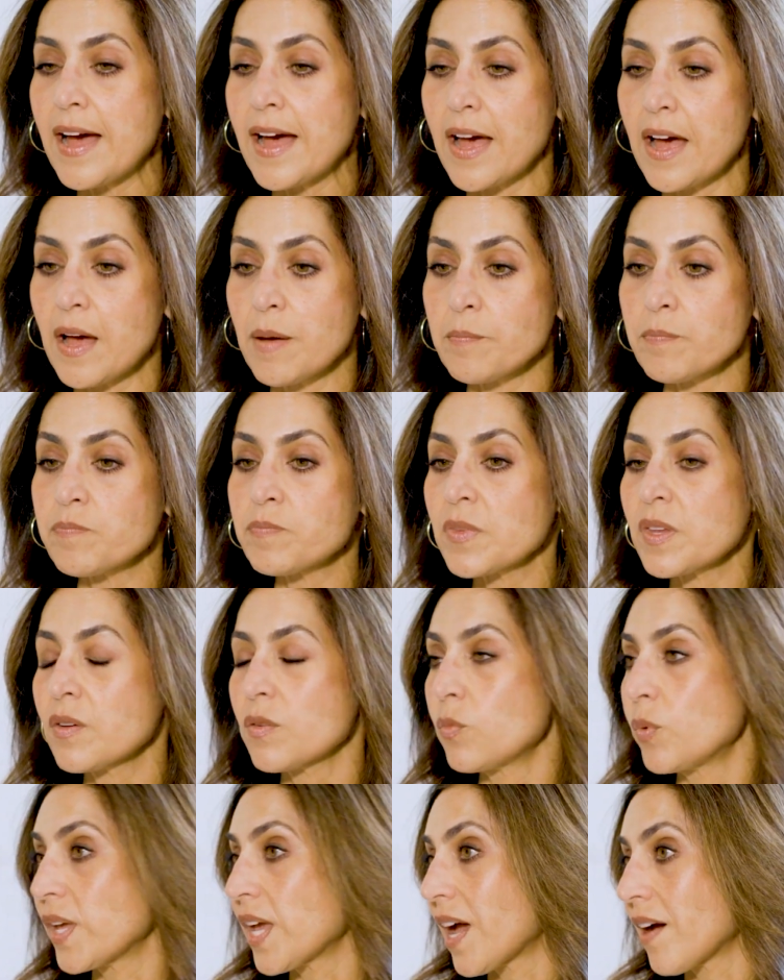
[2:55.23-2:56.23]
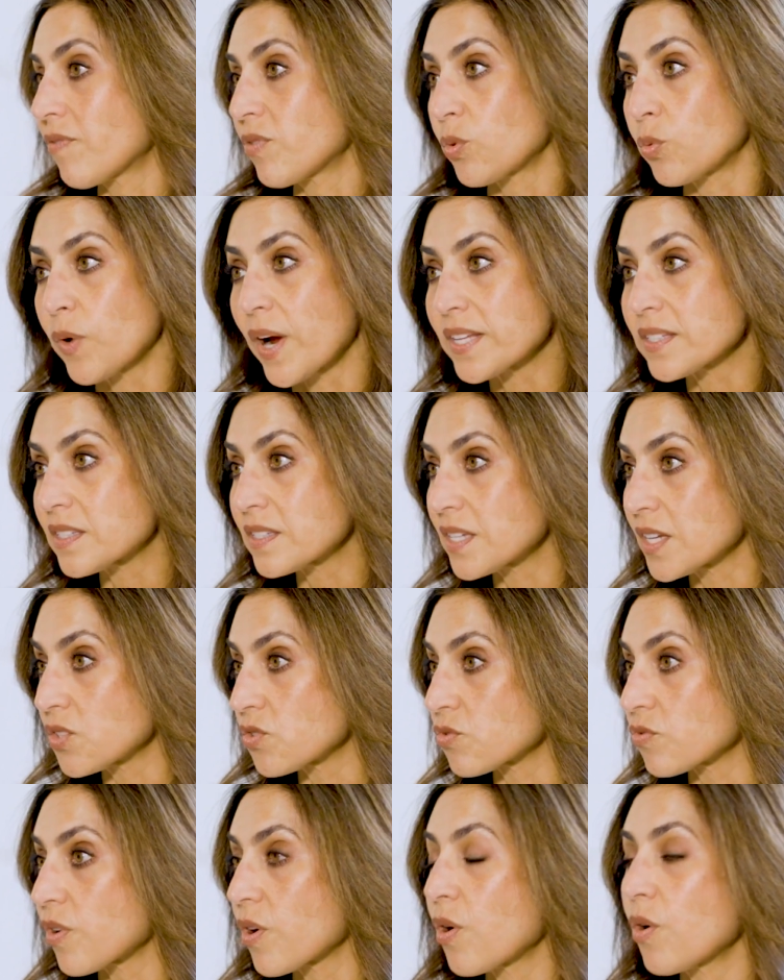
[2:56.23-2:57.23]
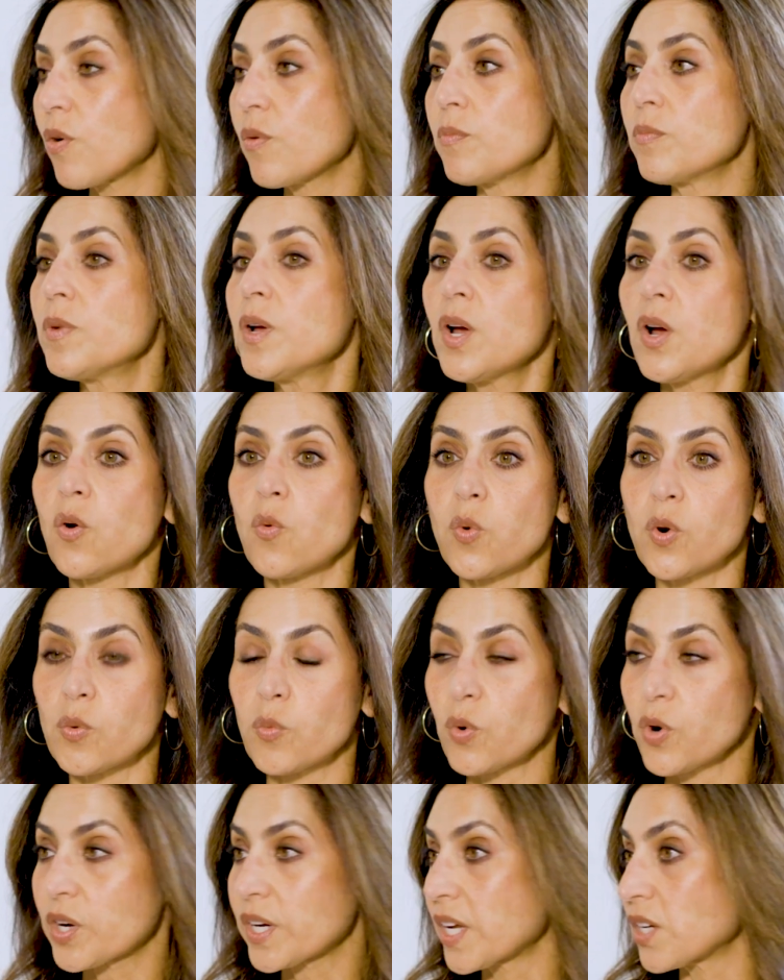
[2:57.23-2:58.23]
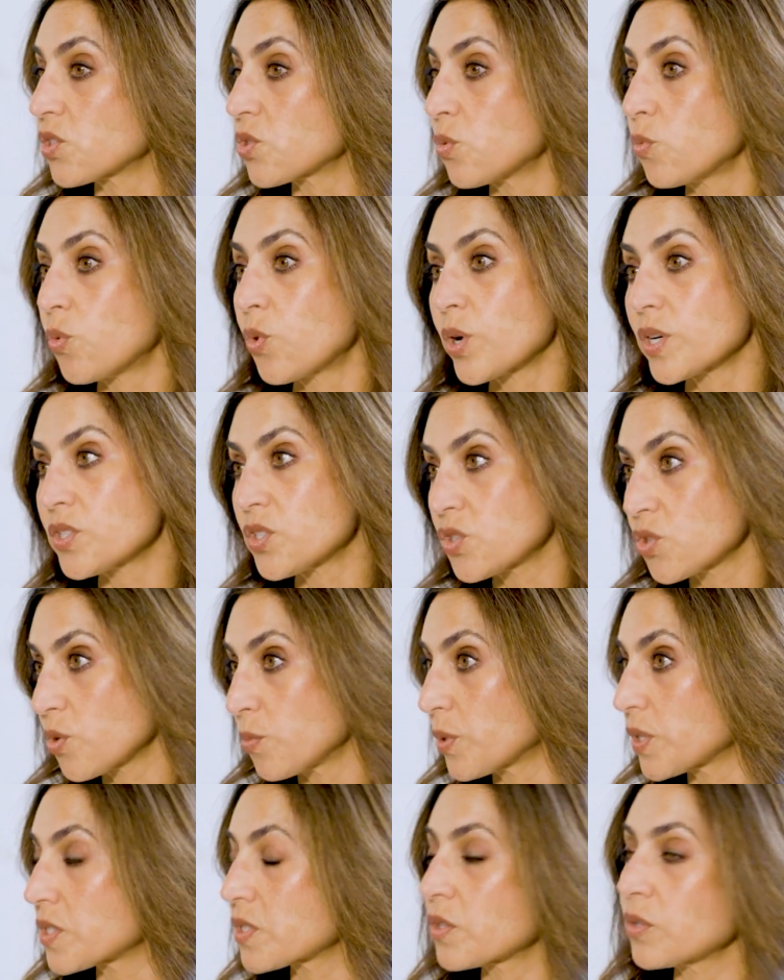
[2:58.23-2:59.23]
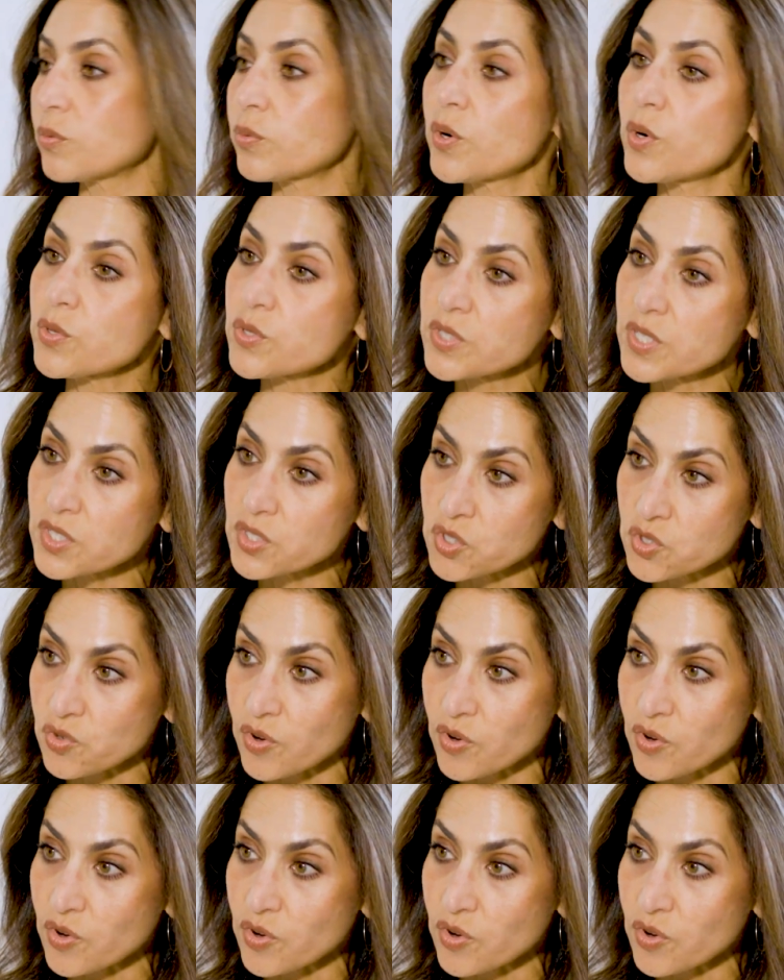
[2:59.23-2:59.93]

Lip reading: We have the Rett syndrome. We're working towards tuberous sclerosis,